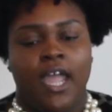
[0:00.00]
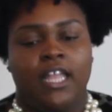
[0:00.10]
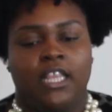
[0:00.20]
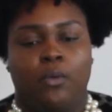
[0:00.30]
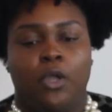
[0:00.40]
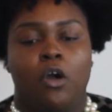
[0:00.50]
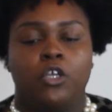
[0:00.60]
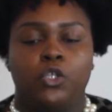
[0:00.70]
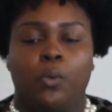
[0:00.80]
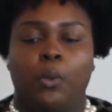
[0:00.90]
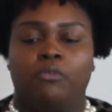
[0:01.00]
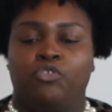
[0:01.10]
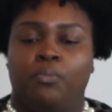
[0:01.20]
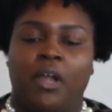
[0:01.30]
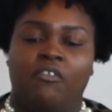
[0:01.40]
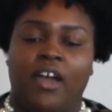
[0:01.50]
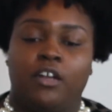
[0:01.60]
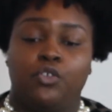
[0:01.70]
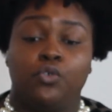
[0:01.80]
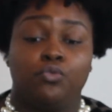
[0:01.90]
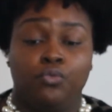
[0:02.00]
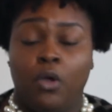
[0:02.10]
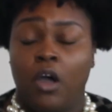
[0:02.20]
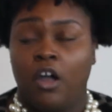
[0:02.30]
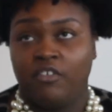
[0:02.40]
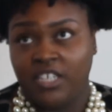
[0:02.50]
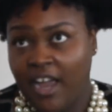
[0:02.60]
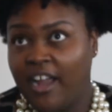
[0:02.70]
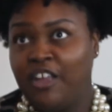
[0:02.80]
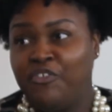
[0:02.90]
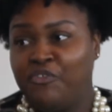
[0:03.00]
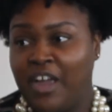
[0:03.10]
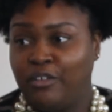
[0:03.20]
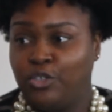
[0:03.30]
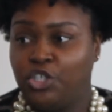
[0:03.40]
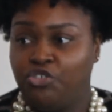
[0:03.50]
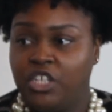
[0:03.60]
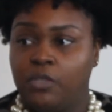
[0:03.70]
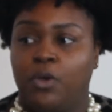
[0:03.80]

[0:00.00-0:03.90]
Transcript: And then we also work with dirt bike riders who are retired from riding the streets,